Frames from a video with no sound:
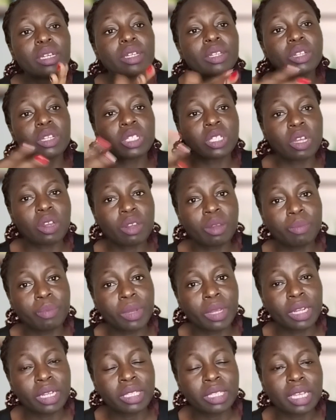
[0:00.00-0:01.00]
treasury
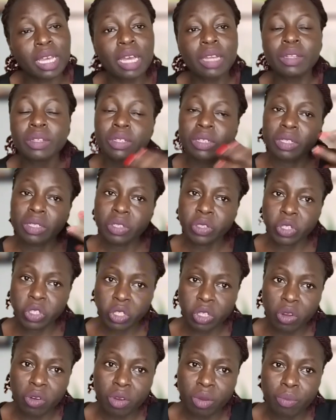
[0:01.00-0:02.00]
bills and
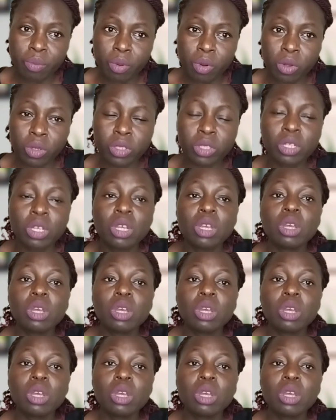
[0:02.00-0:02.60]
treasury bonds.